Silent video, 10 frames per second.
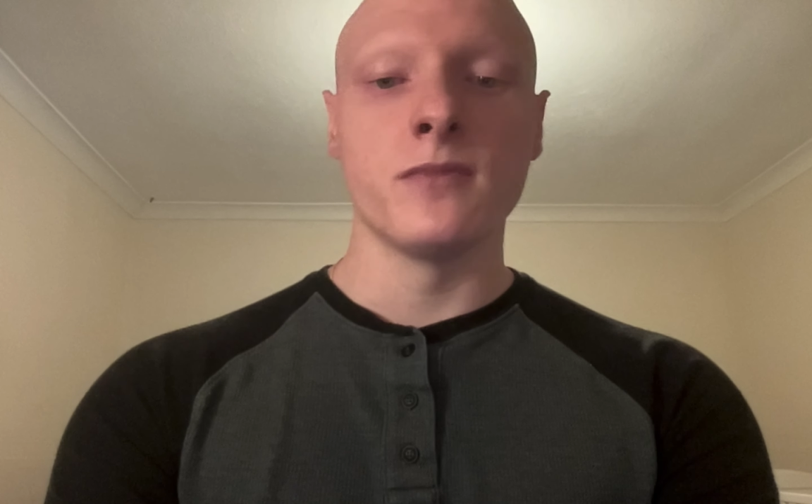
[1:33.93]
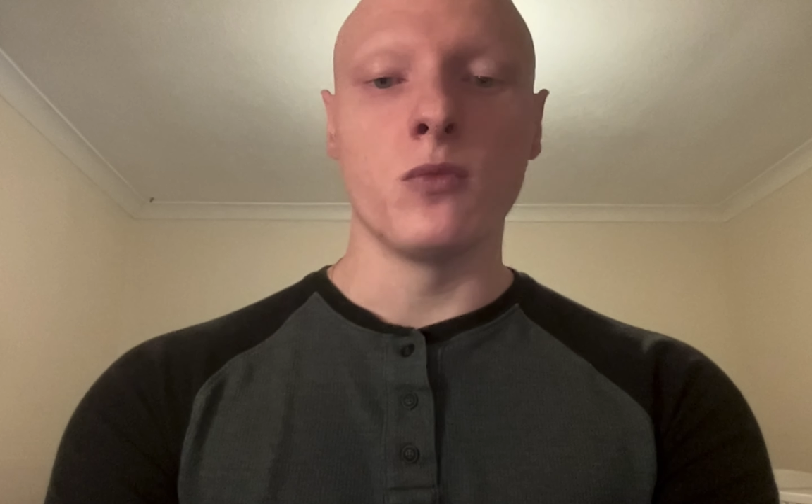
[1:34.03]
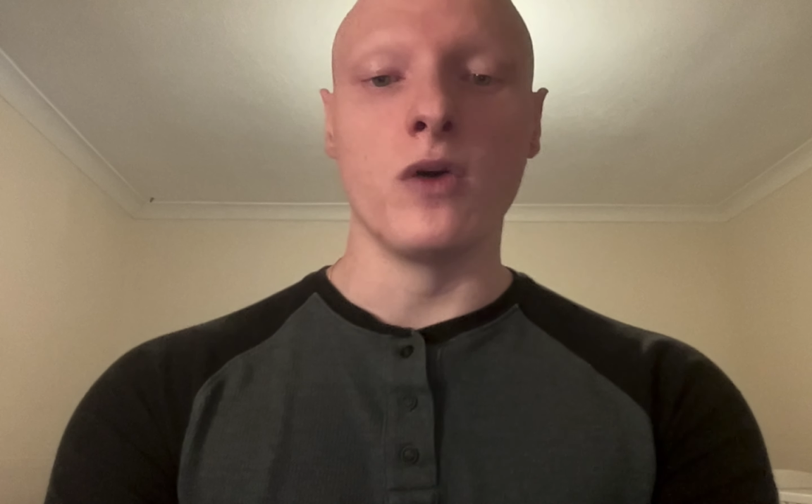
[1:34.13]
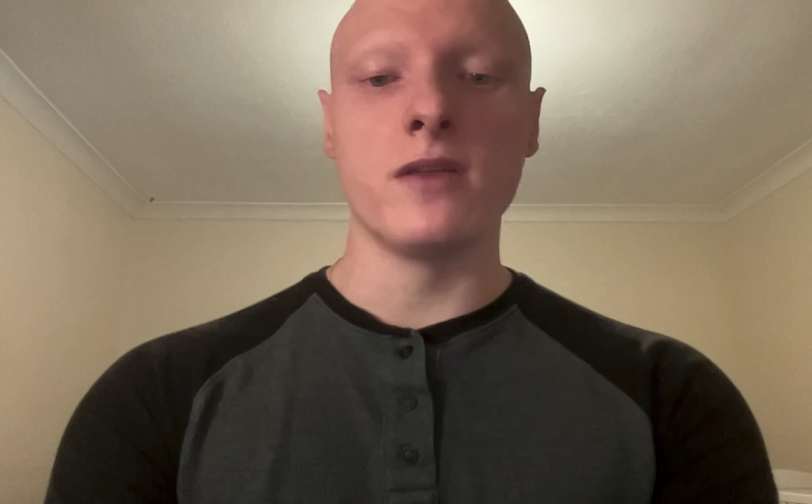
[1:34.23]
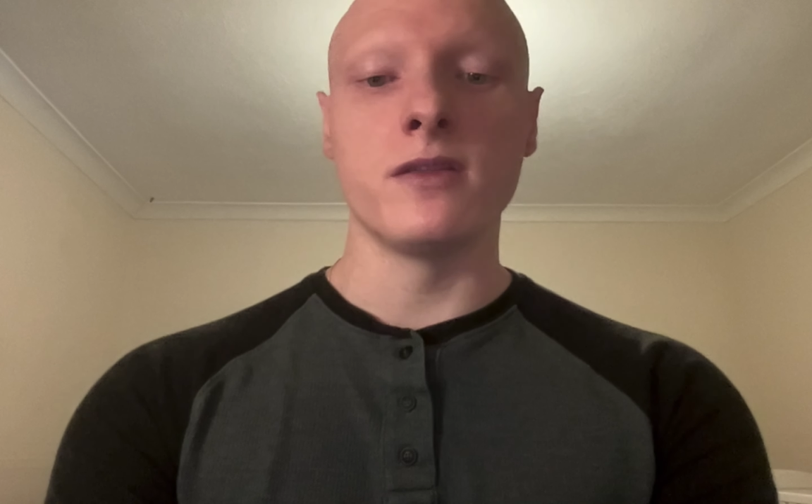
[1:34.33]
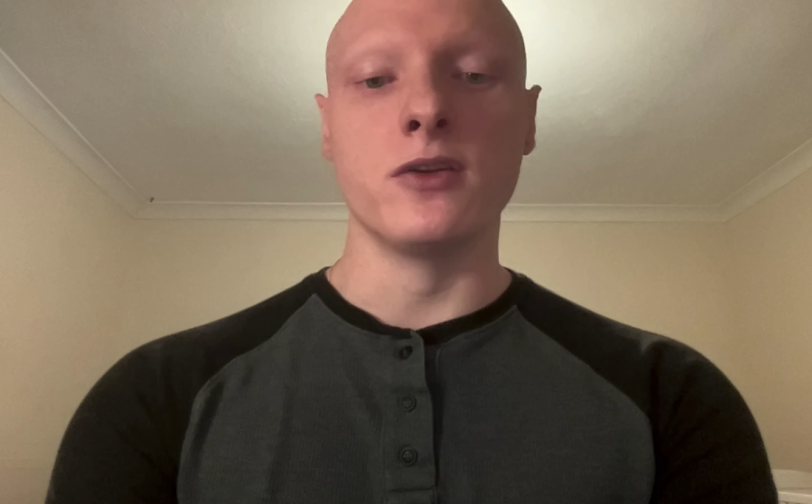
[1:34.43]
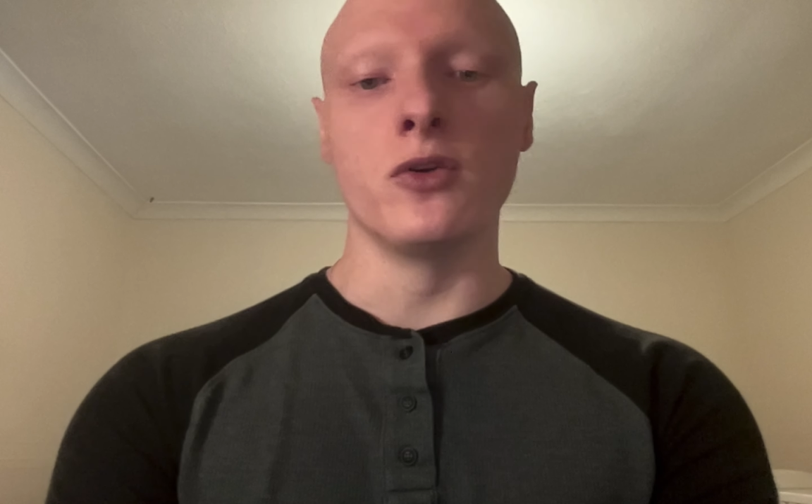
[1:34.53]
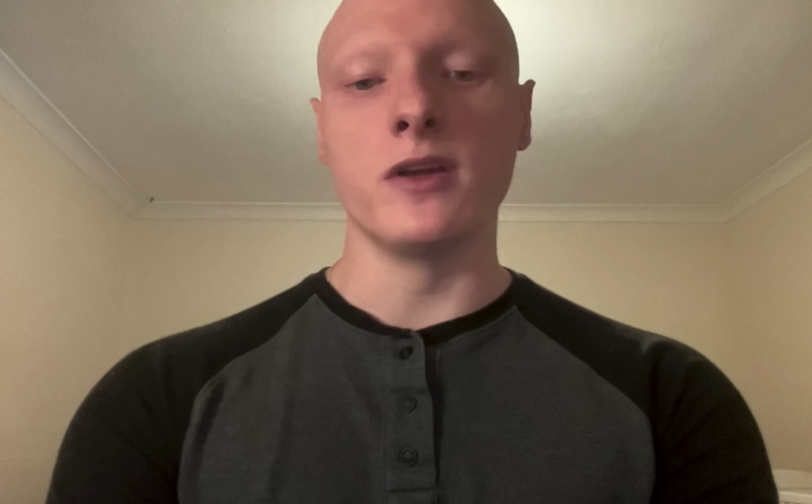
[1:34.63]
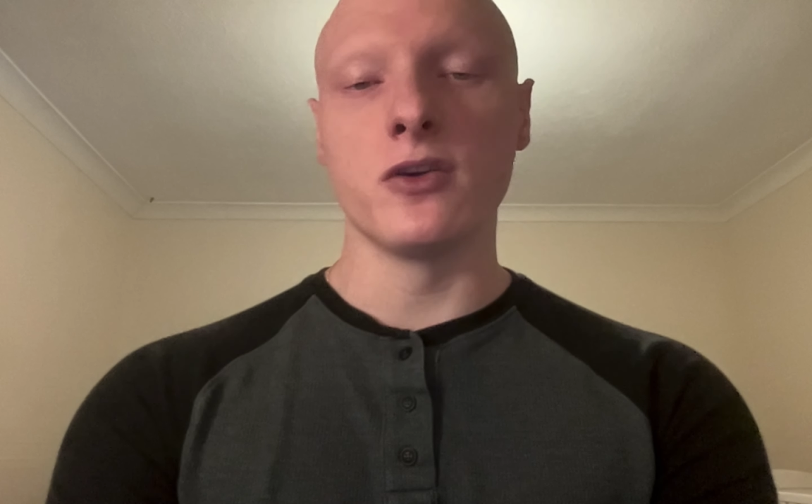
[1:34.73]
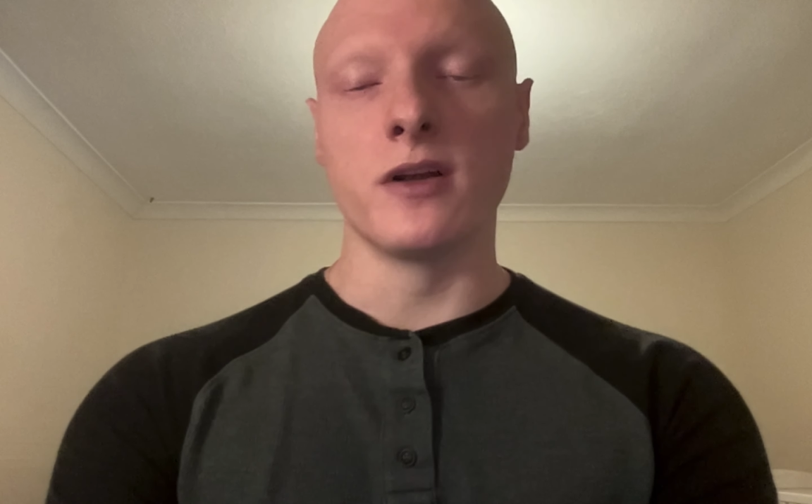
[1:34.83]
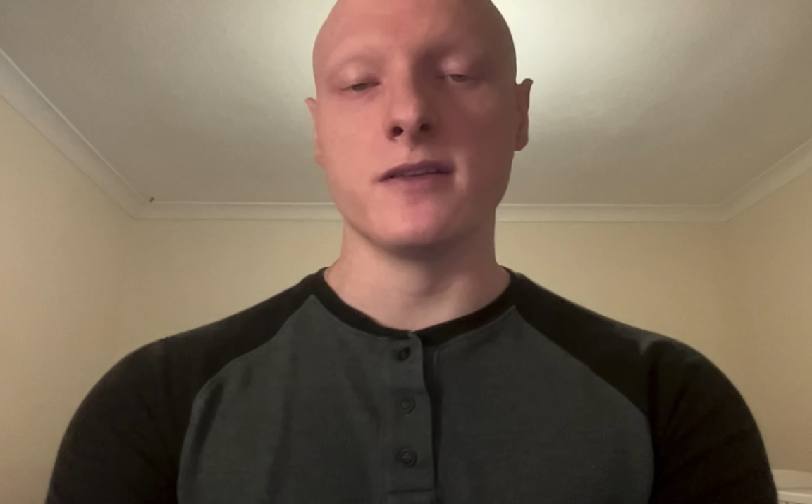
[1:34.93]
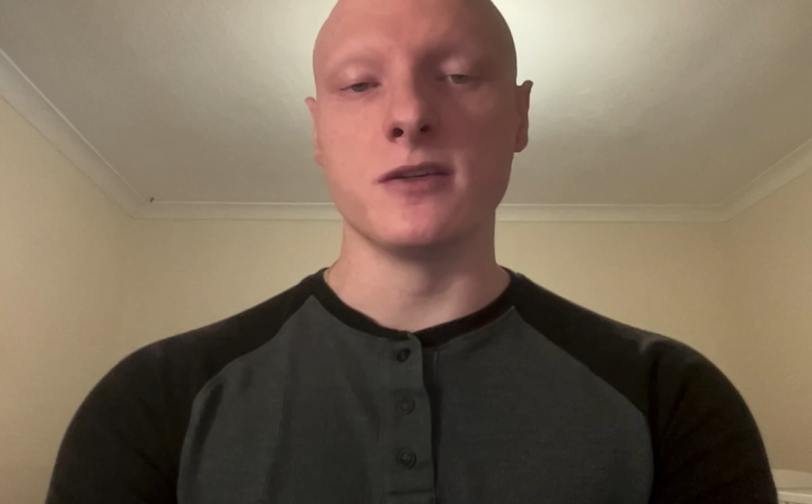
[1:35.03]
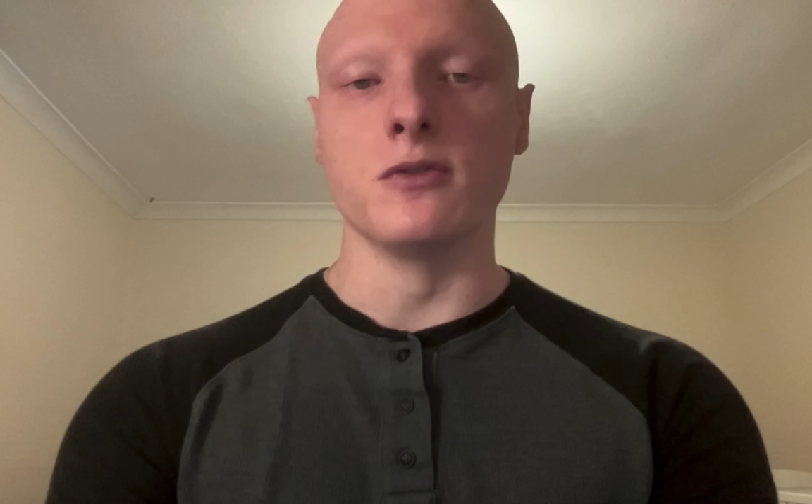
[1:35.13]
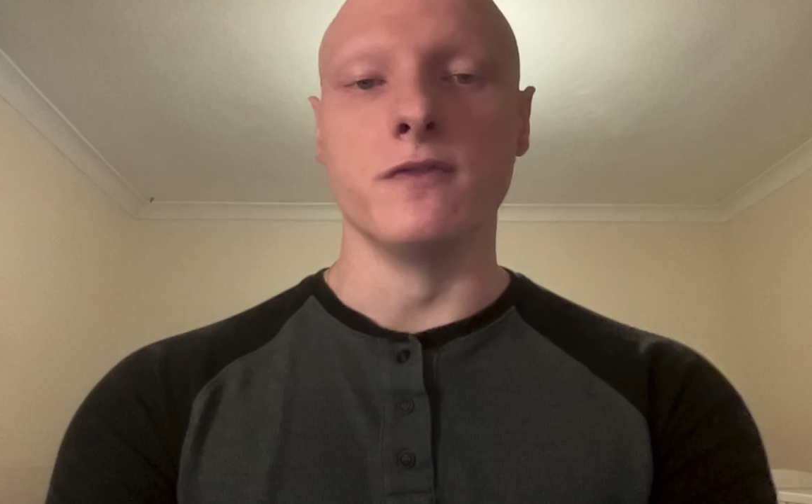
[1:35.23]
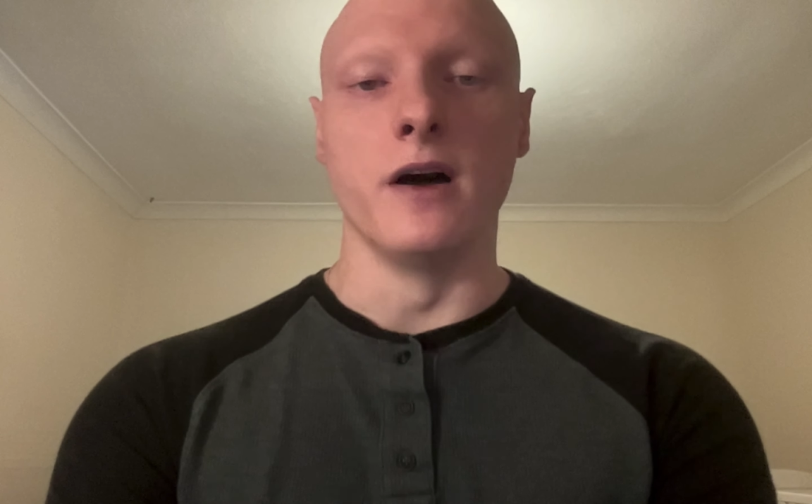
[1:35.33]
with the newly created
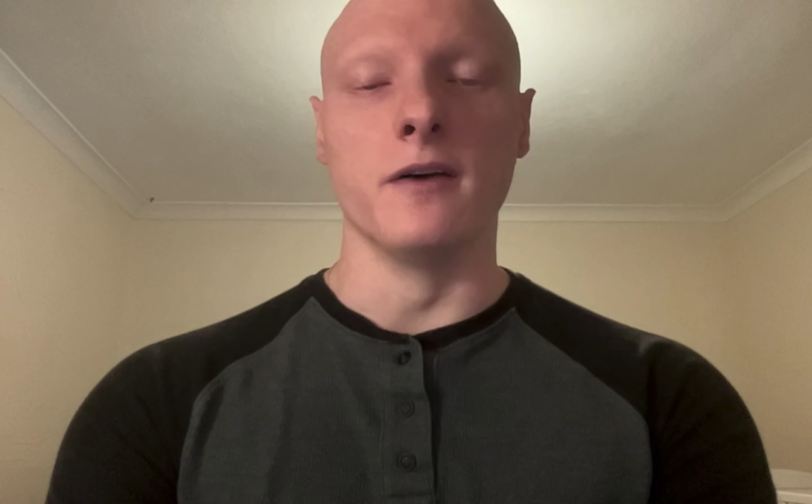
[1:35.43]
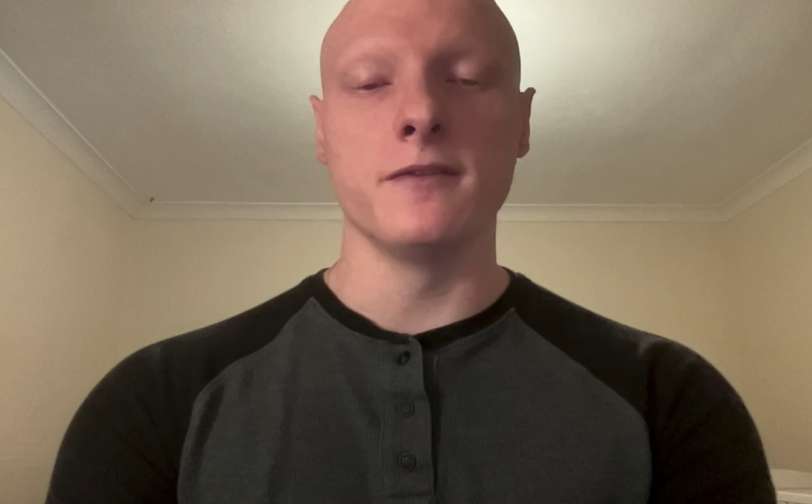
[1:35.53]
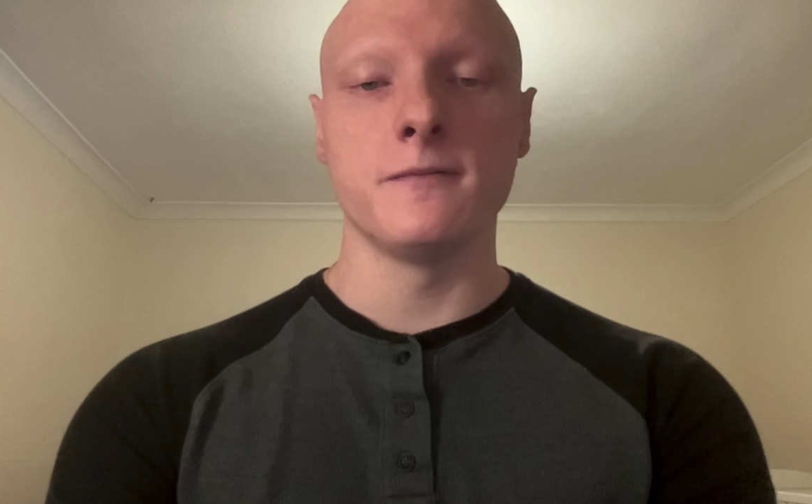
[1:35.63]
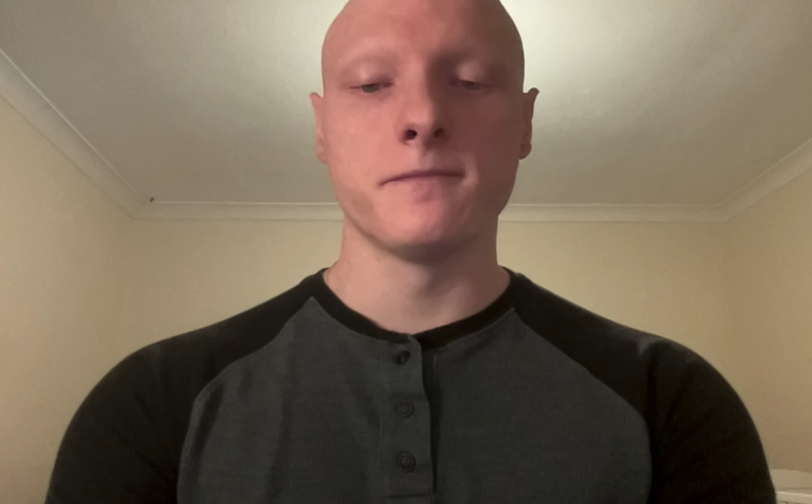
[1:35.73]
SQL files.